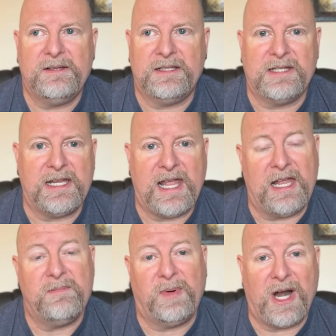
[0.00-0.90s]
that they
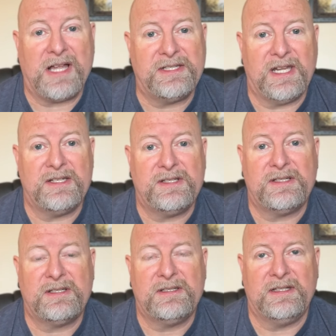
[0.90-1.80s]
can't
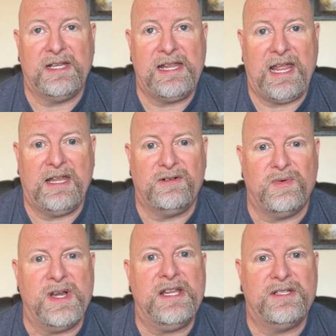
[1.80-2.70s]
process, that they can't
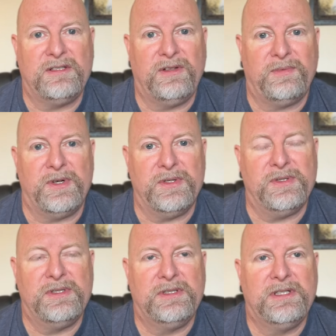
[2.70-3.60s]
reason through,